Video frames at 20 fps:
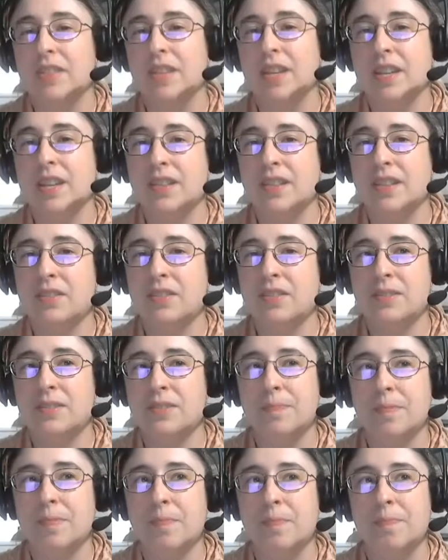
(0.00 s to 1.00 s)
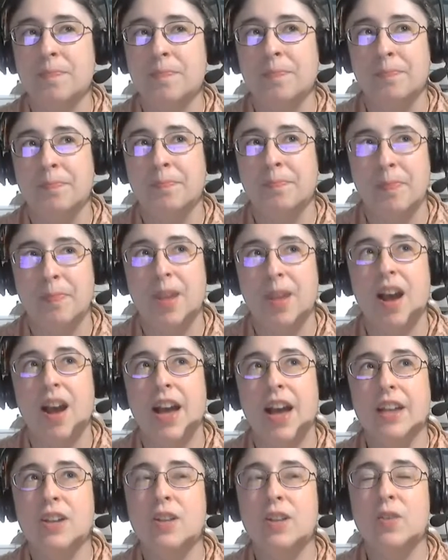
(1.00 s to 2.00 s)
is, I
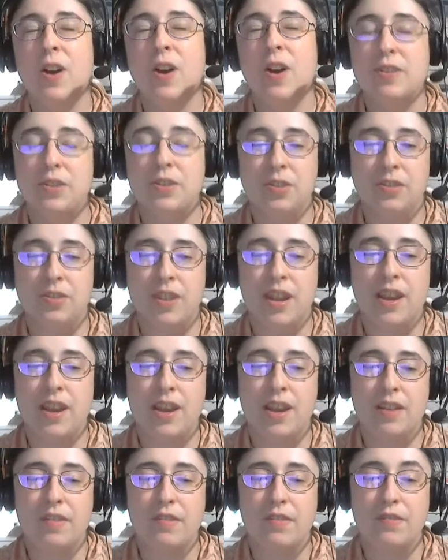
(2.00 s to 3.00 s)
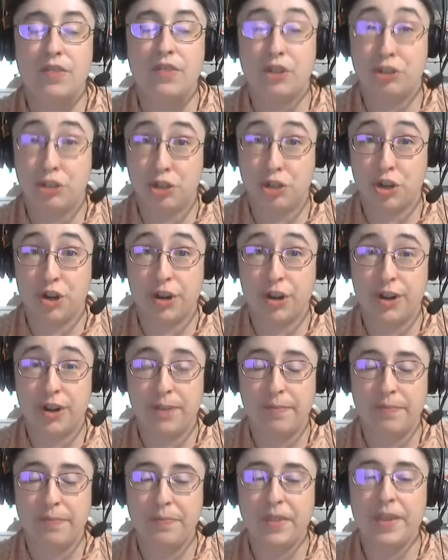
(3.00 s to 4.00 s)
could understand for sure
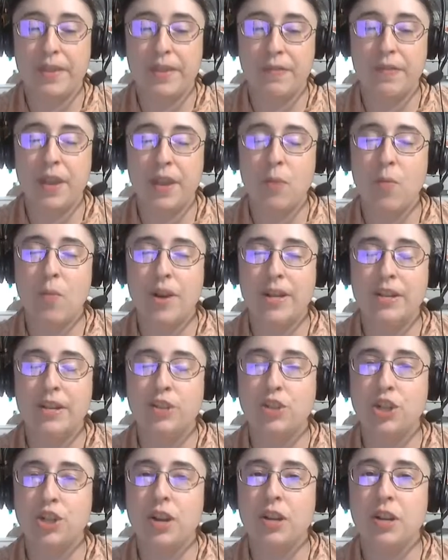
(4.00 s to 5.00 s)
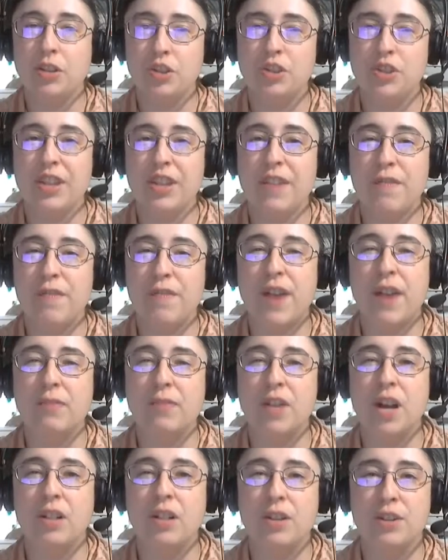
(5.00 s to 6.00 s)
if they wanted to charge, say,
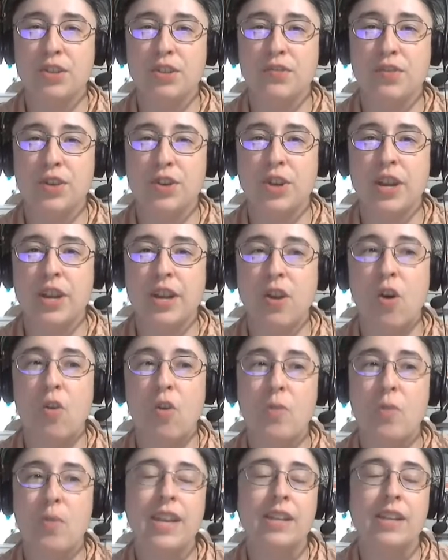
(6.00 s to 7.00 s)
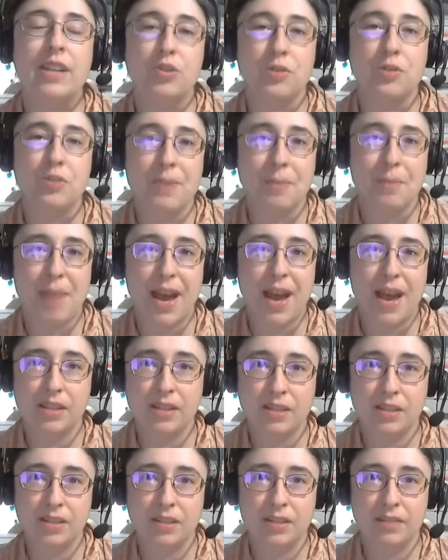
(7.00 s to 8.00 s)
$5 for an all-weekend streaming
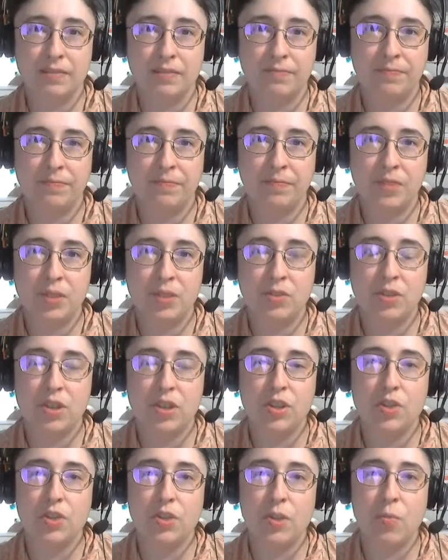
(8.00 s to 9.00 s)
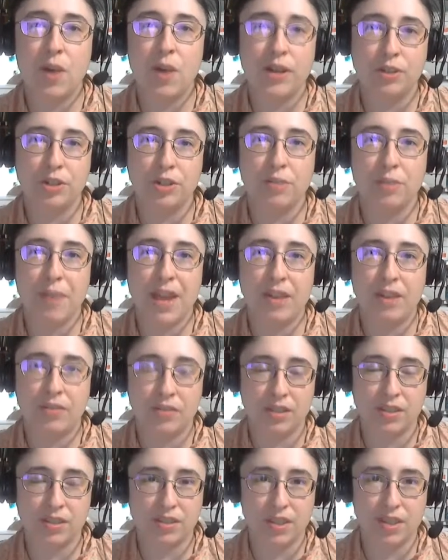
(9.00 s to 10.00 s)
pass so that you could watch the panels
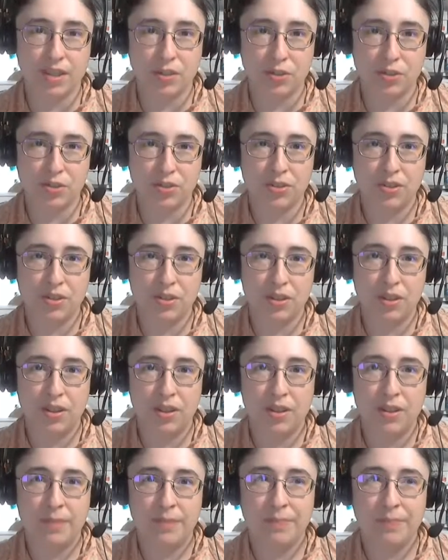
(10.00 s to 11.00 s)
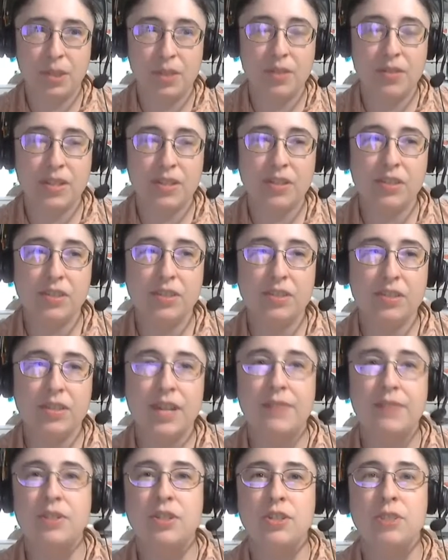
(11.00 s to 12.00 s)
and such. You don't necessarily have
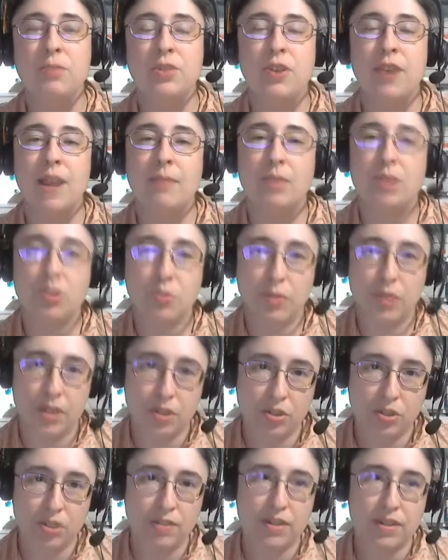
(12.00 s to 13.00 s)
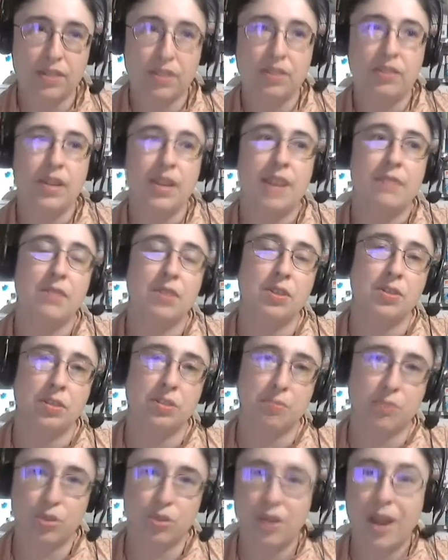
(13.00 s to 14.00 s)
to subscribe to Twitch. You don't necessarily have to
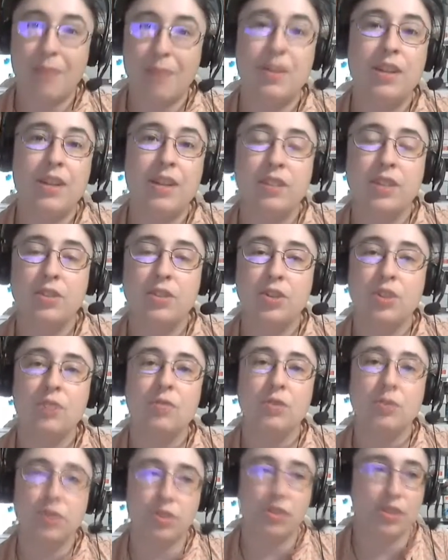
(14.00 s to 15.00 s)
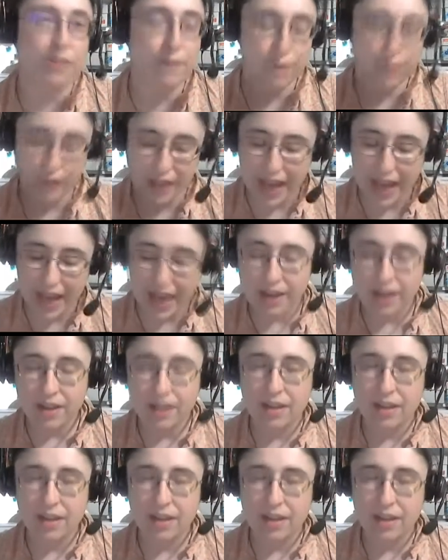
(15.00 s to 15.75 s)
subscribe to anything in general. Just a flat,